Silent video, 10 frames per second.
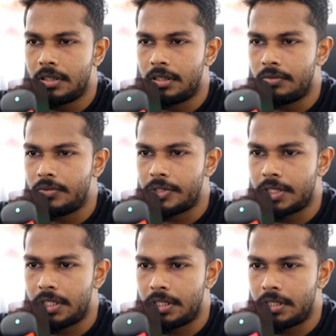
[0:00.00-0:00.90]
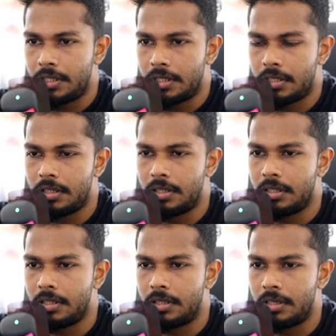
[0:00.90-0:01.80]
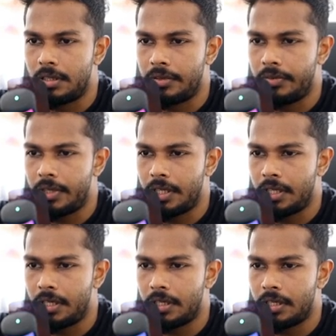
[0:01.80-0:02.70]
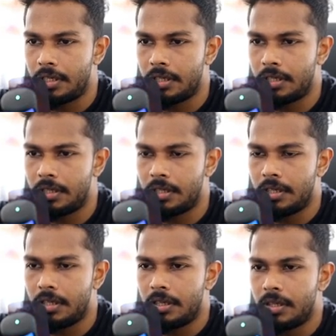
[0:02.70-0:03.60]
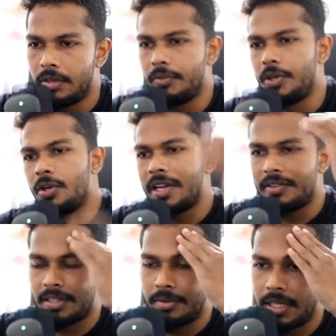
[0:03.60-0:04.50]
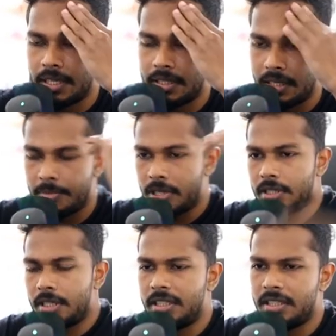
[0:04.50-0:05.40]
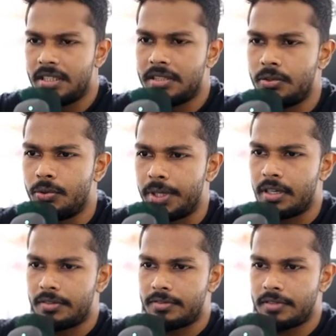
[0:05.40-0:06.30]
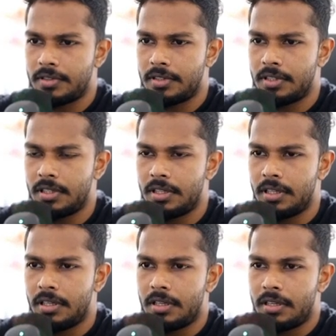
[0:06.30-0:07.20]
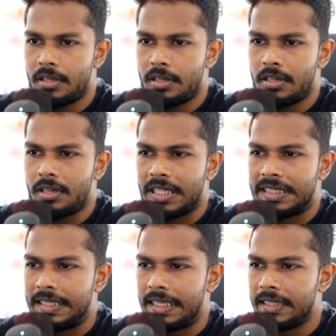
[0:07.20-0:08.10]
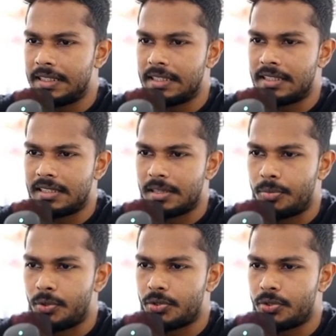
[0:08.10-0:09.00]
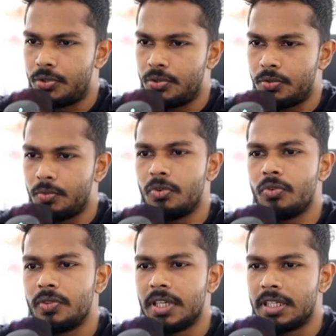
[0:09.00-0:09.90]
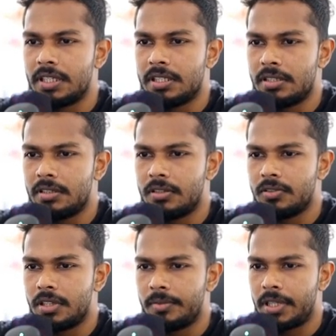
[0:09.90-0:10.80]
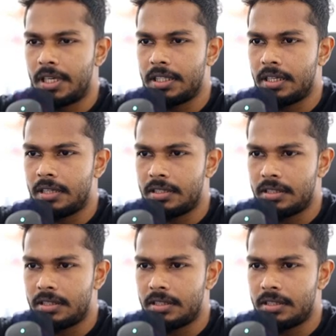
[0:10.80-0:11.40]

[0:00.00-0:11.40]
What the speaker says: Was it reveal? We don't have something like that, but I think this is good enough. I think this is supposed to move the cursor or something like that.